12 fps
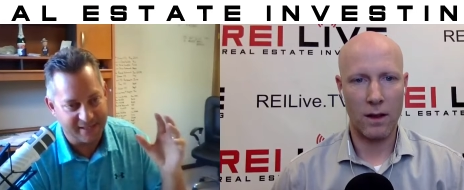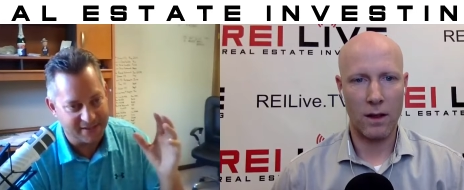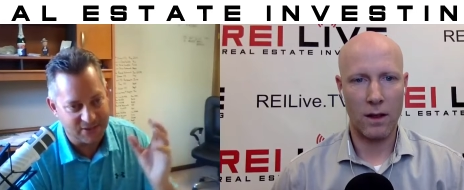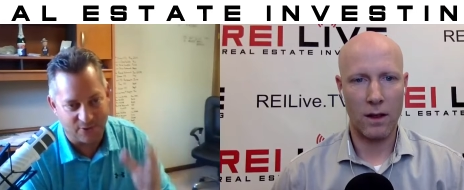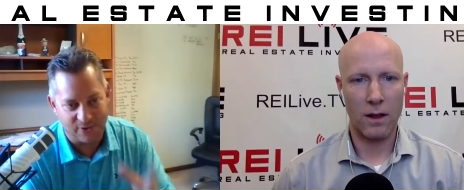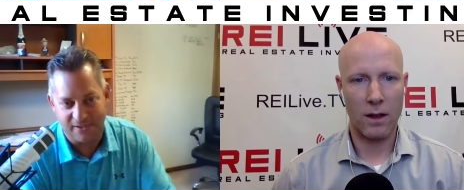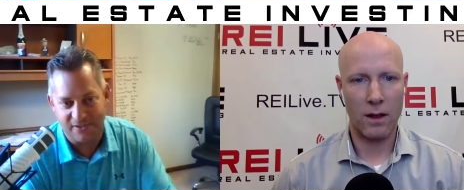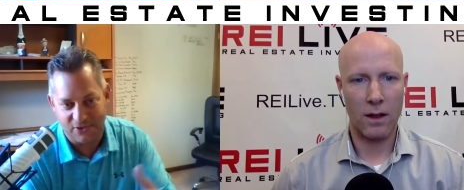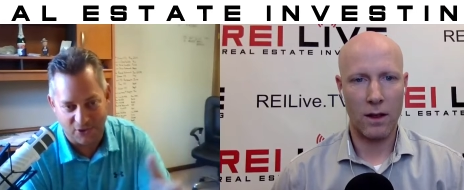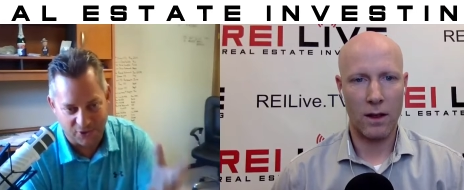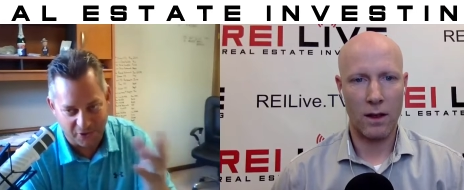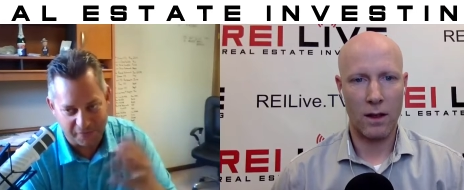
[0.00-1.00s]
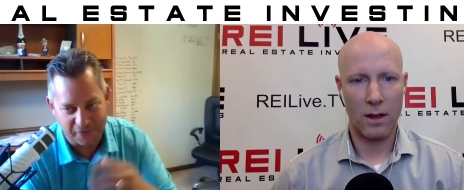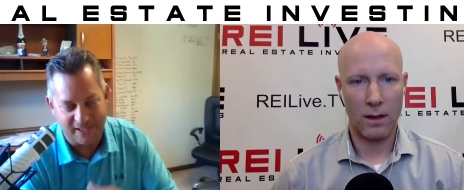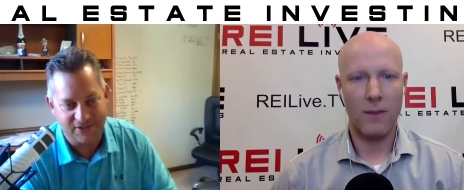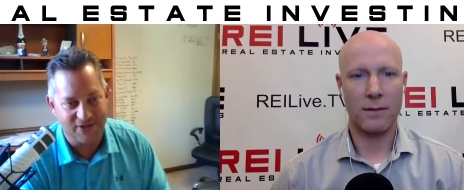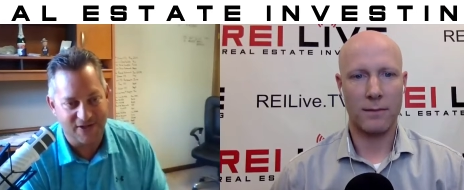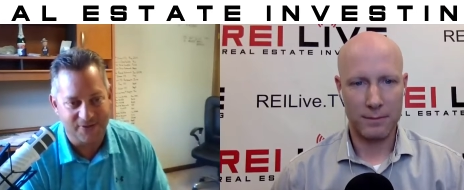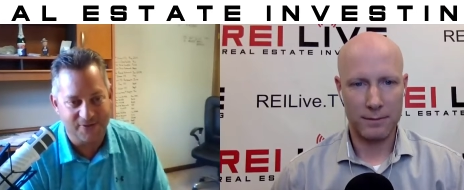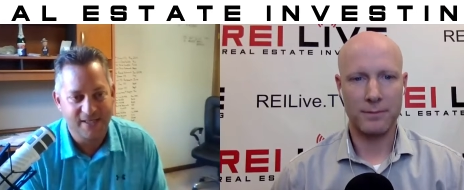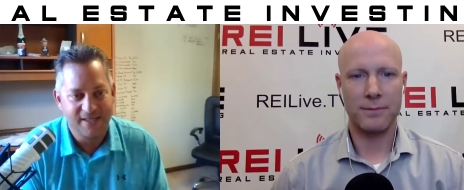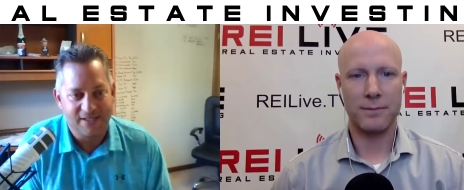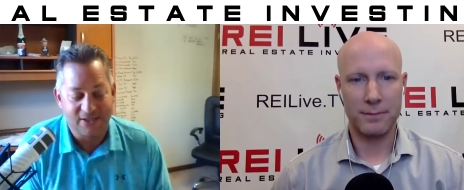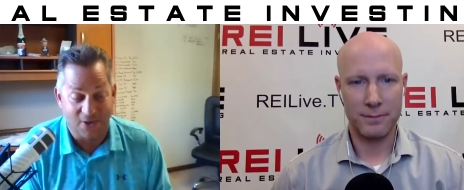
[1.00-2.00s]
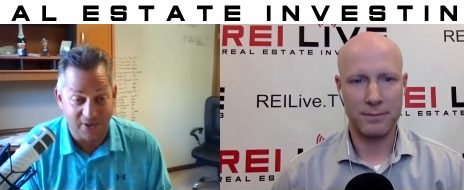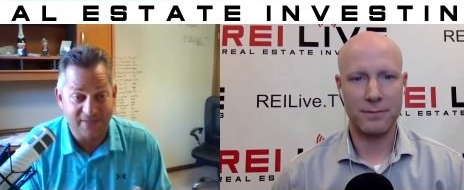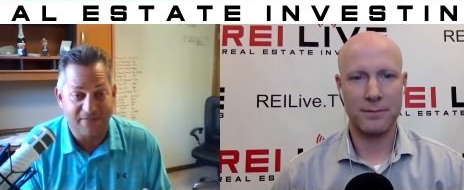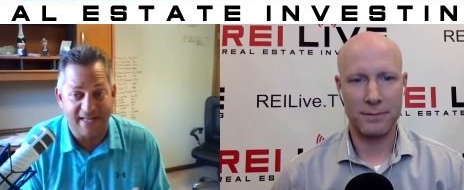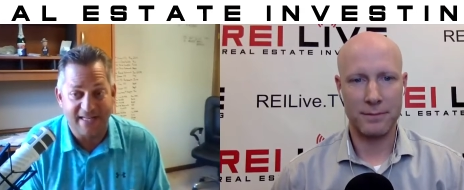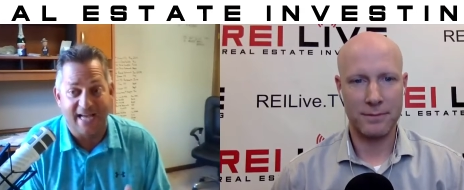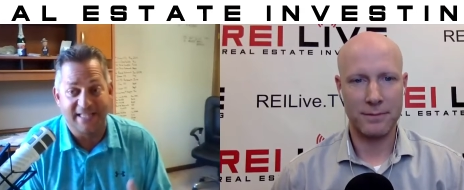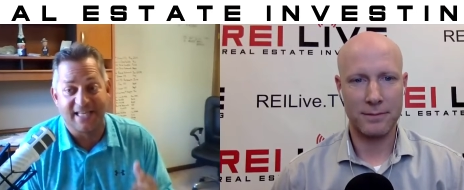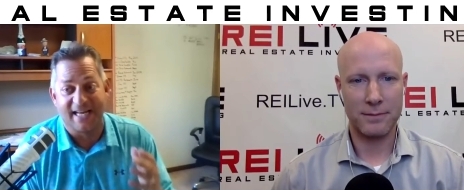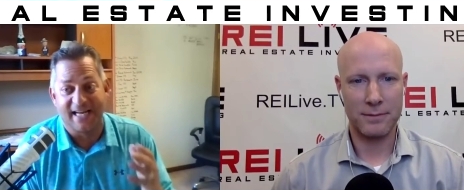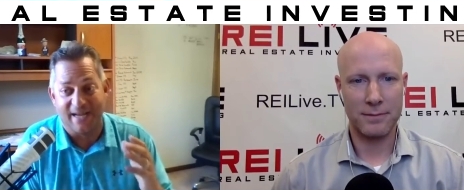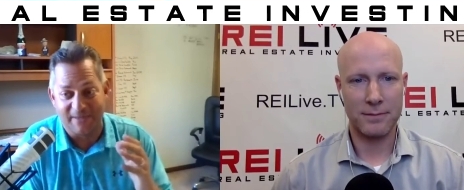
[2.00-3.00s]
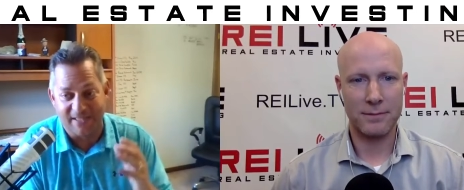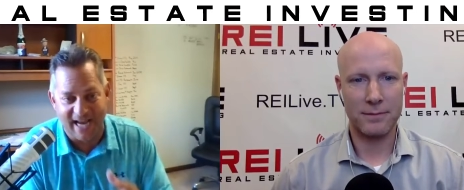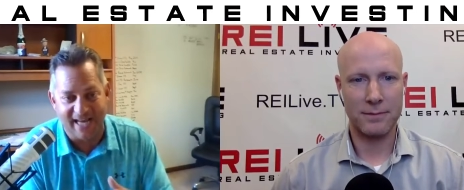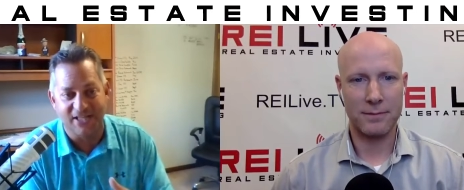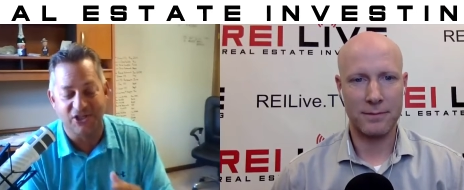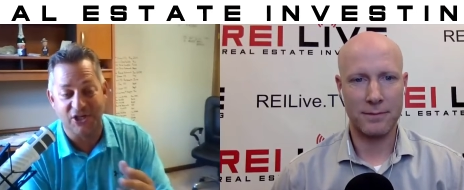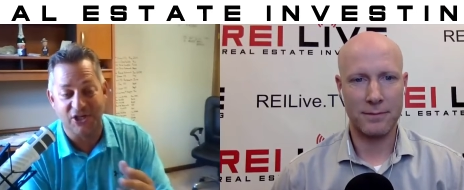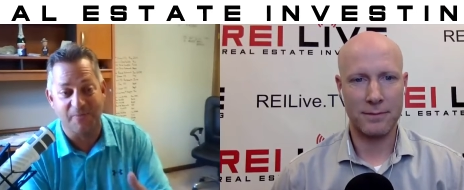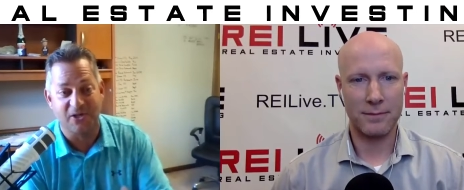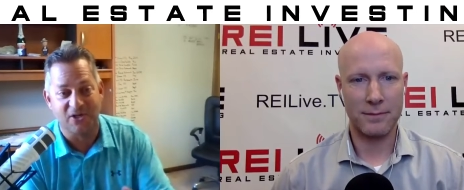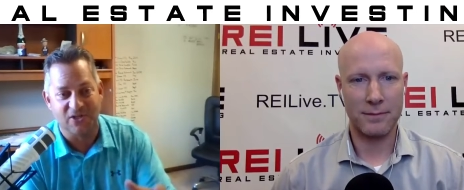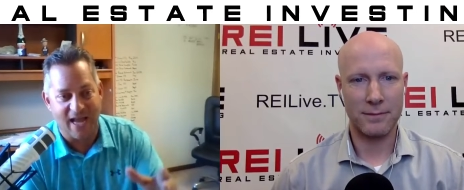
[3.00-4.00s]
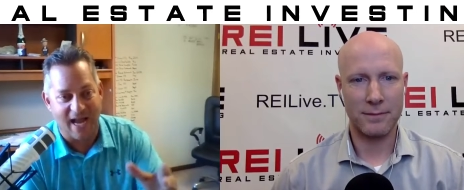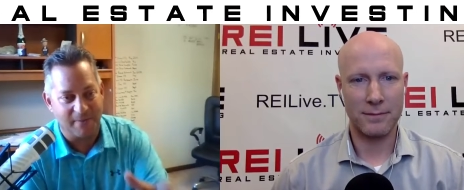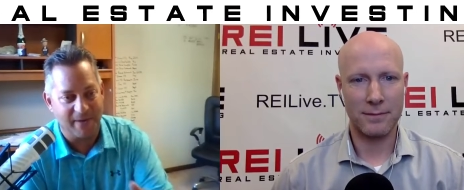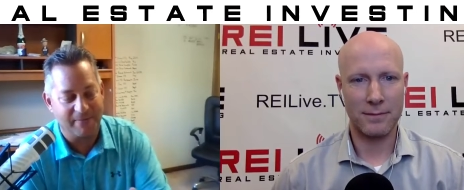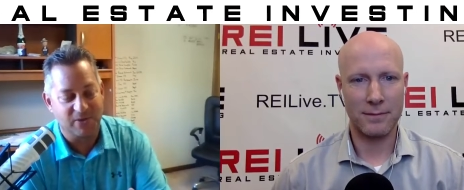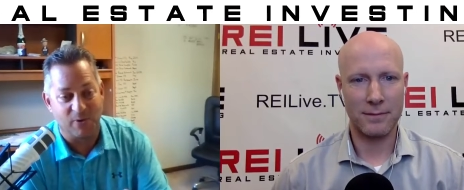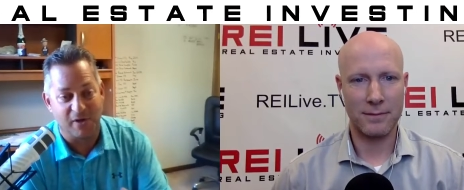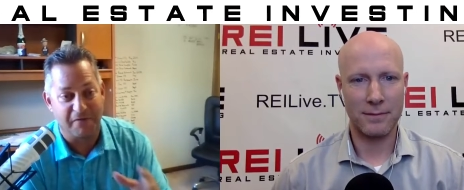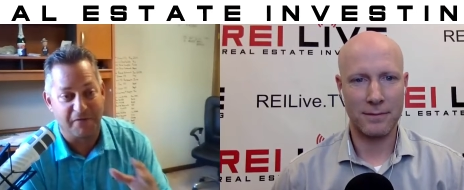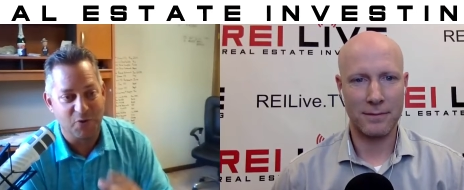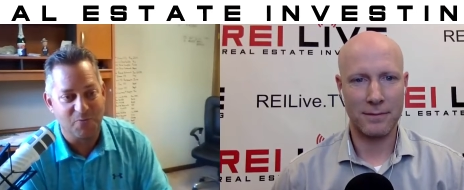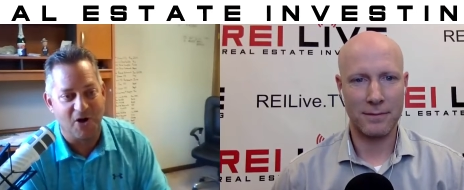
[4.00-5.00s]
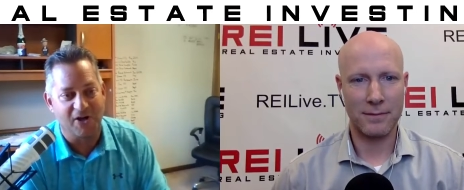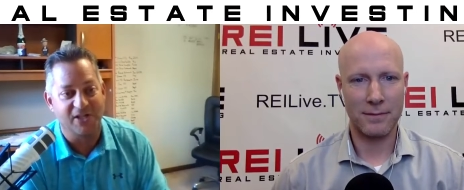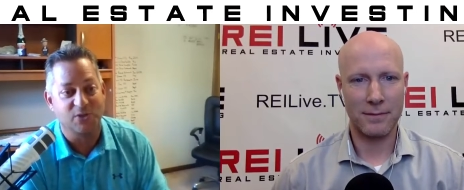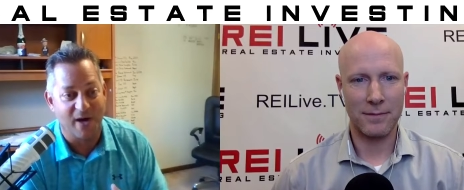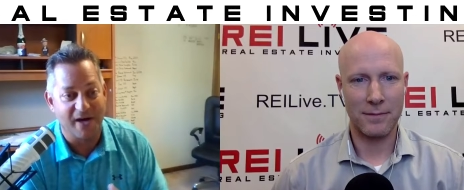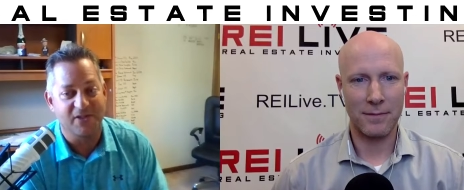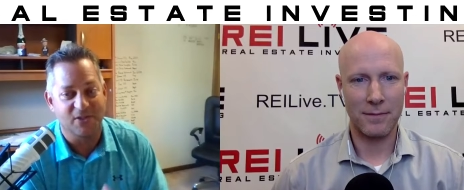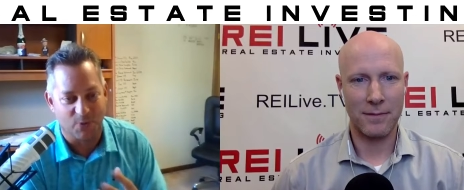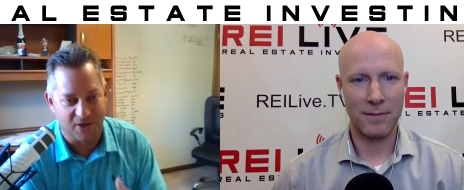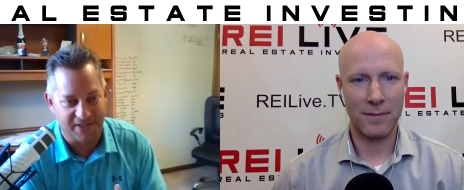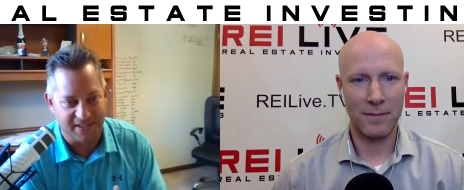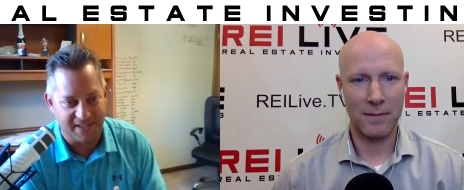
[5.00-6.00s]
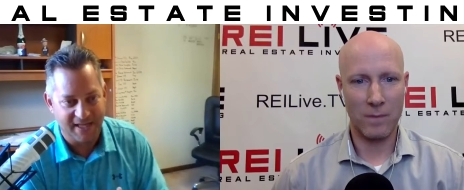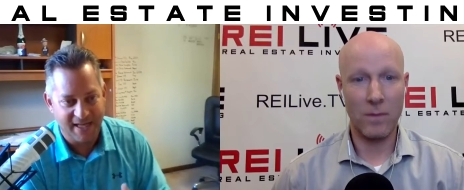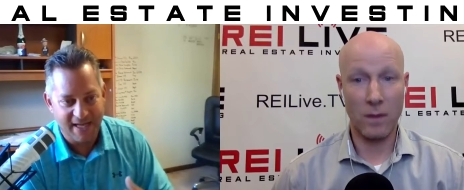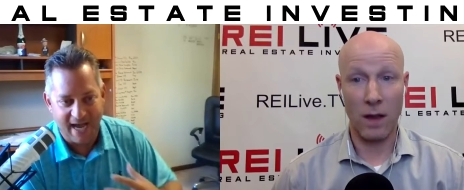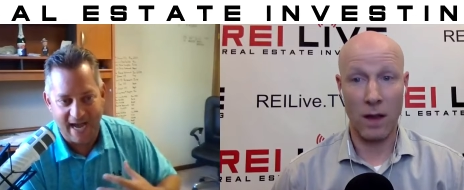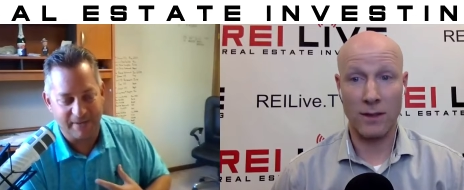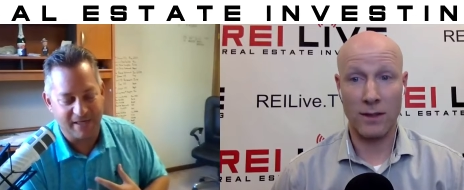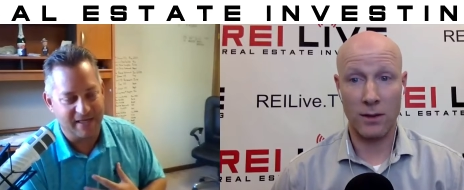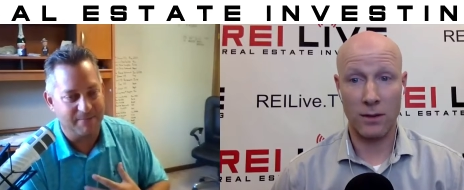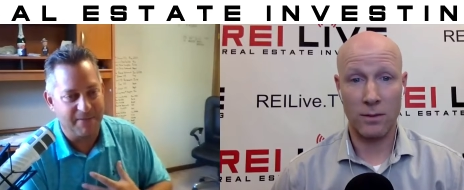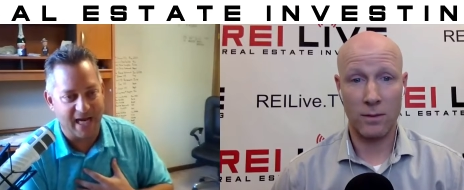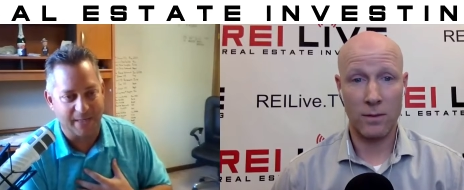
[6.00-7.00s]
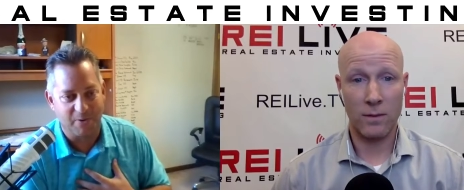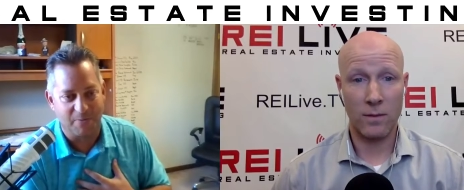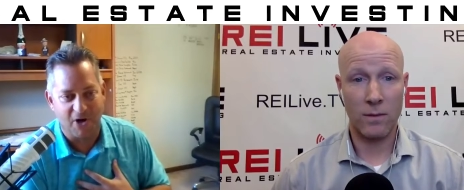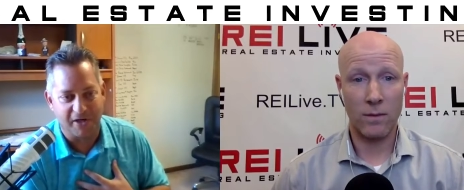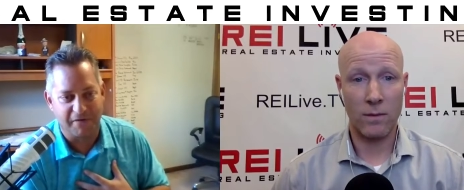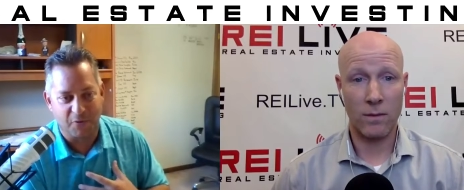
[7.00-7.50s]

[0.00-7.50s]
Speaker 1: toilets, and turnover, as you know. So it's fantastic, and I'm excited to share it because Alabama is one of the few markets where this works in. I'm in an applicable market for